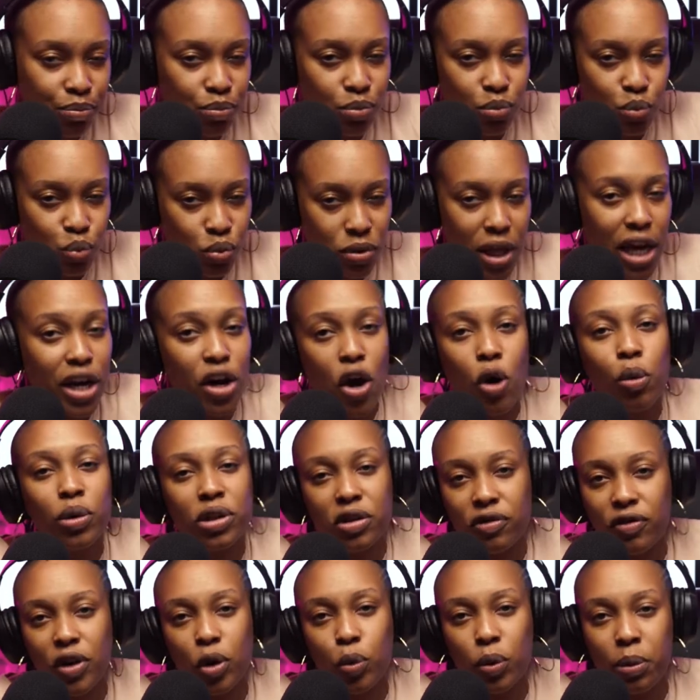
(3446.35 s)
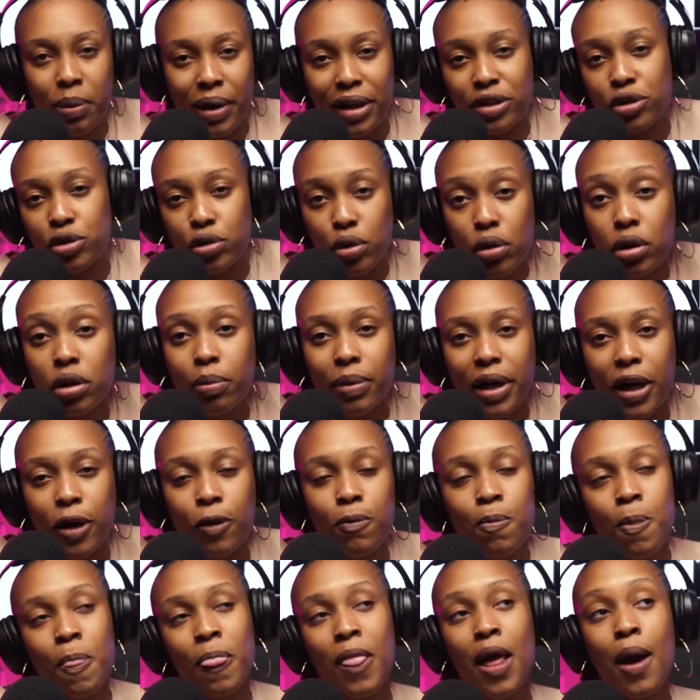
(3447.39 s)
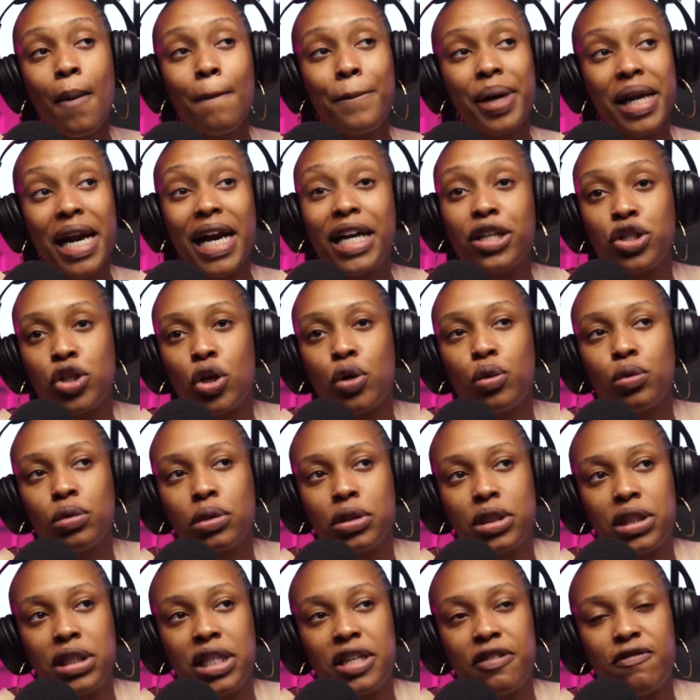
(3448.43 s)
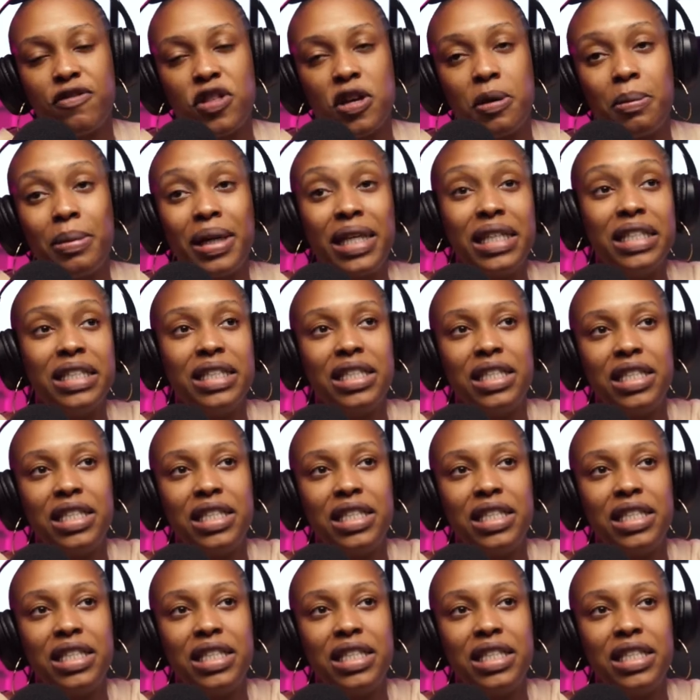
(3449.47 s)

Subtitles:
they know what the fuck we about to talk about, but I don't give them a